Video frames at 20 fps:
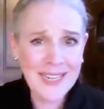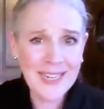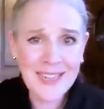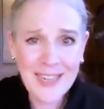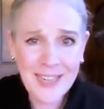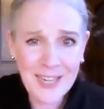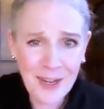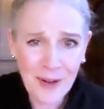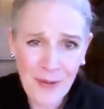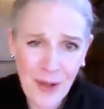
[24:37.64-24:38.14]

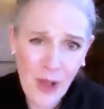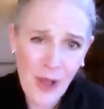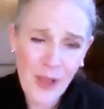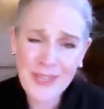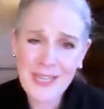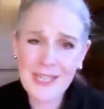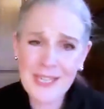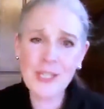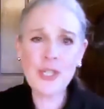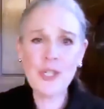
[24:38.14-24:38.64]
you know, all
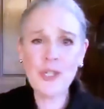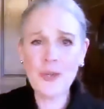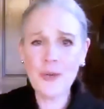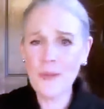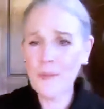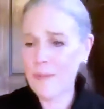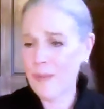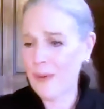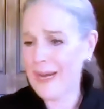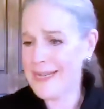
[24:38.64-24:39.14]
these shoe
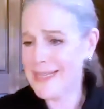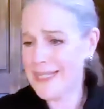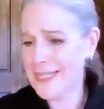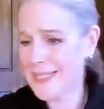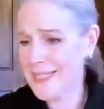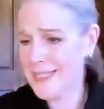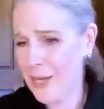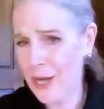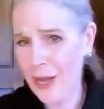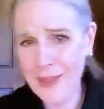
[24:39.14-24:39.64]
braces
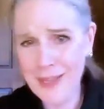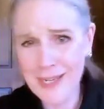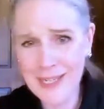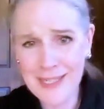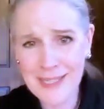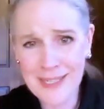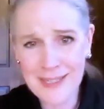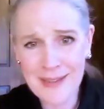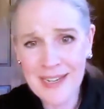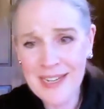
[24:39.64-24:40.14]
and all
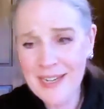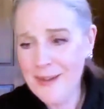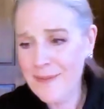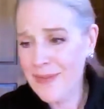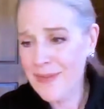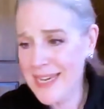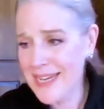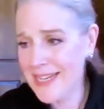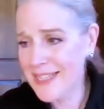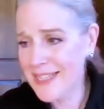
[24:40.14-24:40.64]
these things